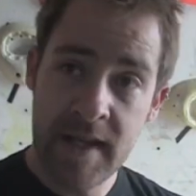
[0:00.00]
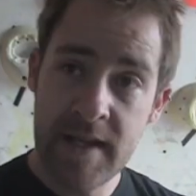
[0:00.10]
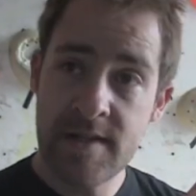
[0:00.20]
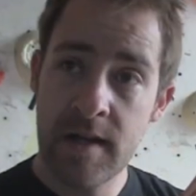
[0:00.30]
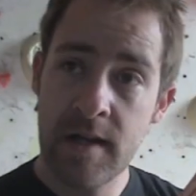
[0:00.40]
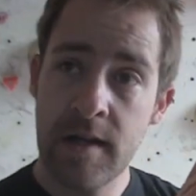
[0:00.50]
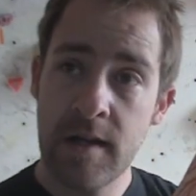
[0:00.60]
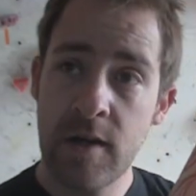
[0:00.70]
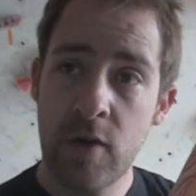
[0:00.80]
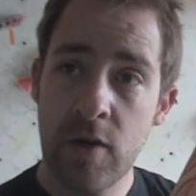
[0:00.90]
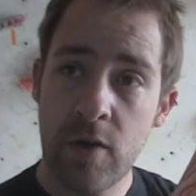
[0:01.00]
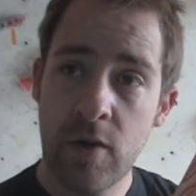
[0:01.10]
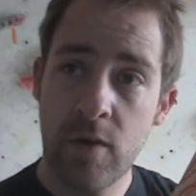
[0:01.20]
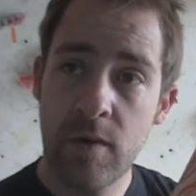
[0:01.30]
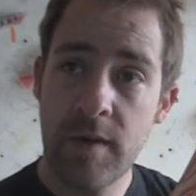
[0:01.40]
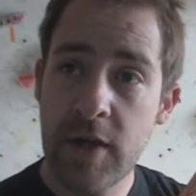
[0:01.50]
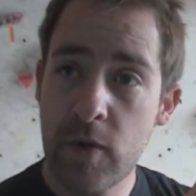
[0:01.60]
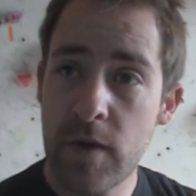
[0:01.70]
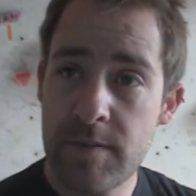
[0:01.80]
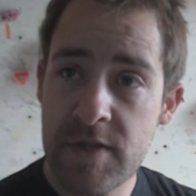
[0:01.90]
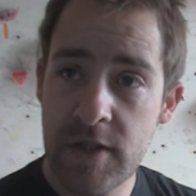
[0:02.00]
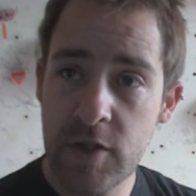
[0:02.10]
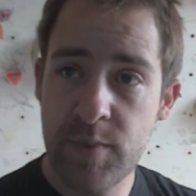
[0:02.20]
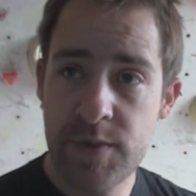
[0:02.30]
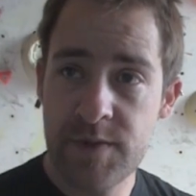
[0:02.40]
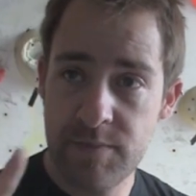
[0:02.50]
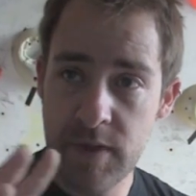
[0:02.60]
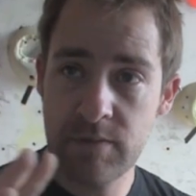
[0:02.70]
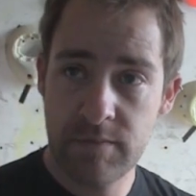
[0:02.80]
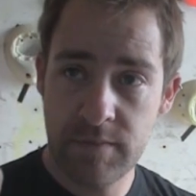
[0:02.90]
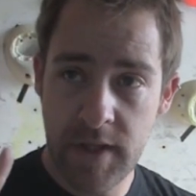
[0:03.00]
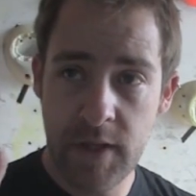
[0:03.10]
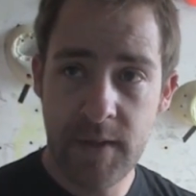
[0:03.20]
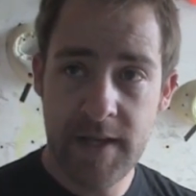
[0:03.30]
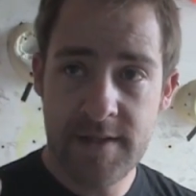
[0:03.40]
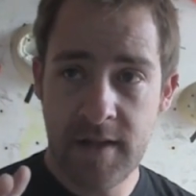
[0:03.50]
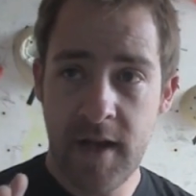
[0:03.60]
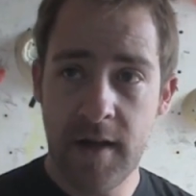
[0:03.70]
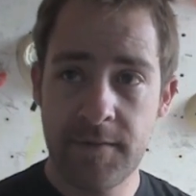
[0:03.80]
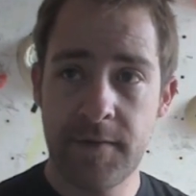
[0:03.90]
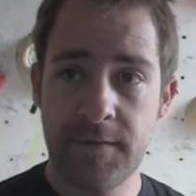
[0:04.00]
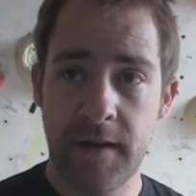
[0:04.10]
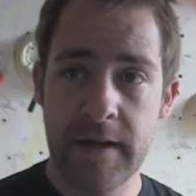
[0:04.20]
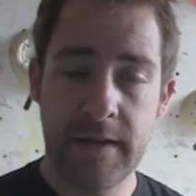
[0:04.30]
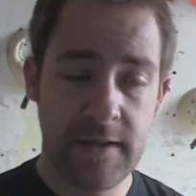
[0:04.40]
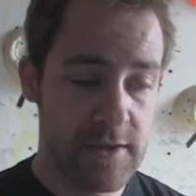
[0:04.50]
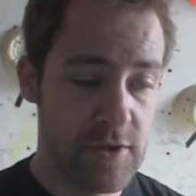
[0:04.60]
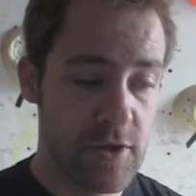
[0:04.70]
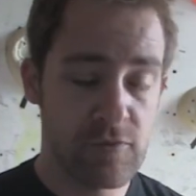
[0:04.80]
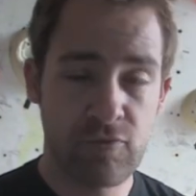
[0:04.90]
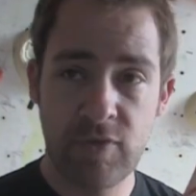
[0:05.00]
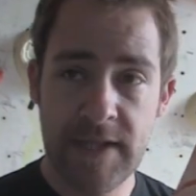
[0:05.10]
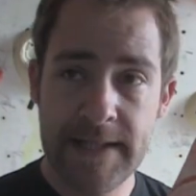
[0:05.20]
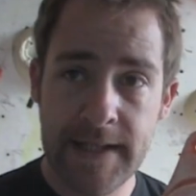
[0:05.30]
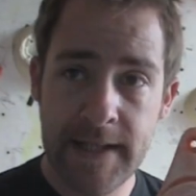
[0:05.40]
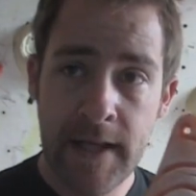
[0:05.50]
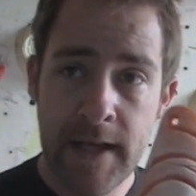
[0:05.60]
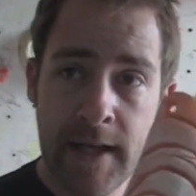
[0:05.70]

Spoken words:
is, they call them slopers, but you know, it's a kind of a funny thing, they're not really.